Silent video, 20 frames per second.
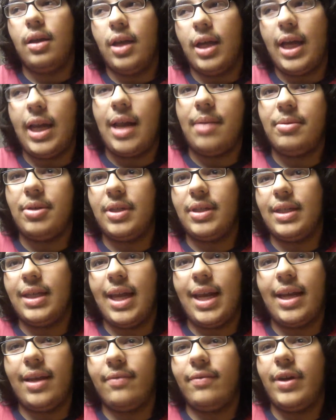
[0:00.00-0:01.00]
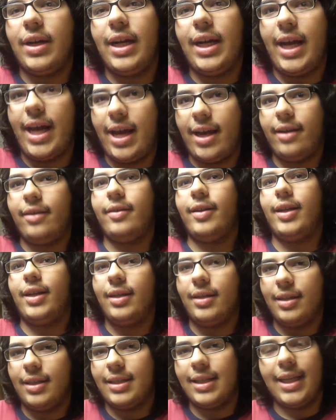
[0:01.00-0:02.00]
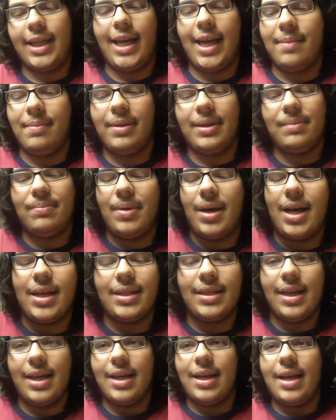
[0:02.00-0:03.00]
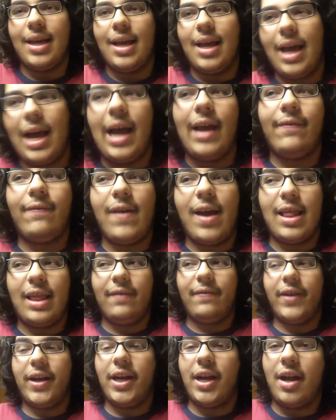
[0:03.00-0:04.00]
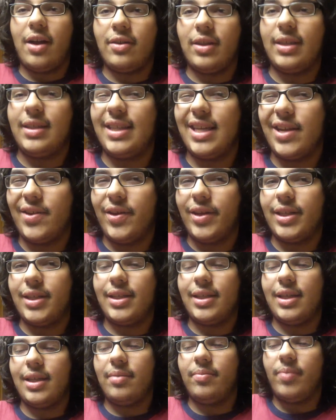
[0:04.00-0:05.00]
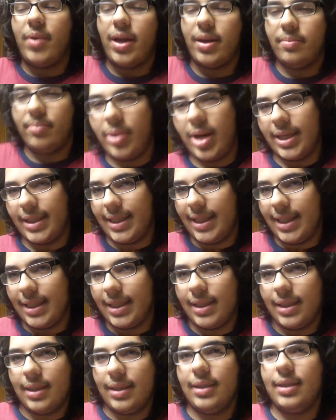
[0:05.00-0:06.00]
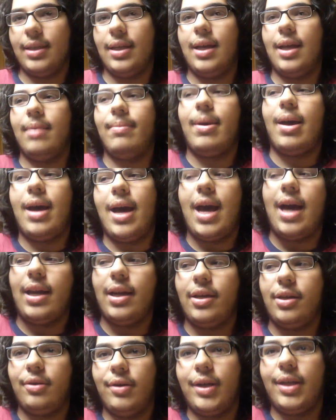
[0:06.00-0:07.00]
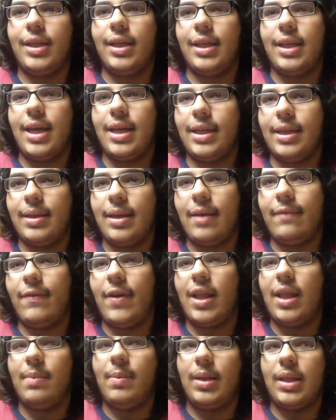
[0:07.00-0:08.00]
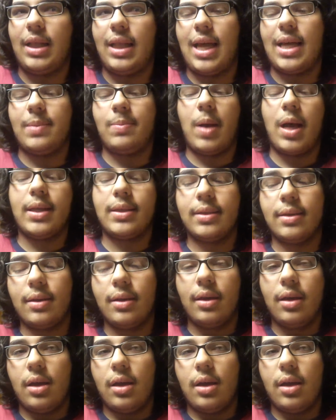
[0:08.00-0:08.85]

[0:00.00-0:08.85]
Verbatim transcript: And I'm just getting really angry because I can't beat the boss. I finally figured out the secrets to the button pressing about how to do it. And I, I finally beat the last boss.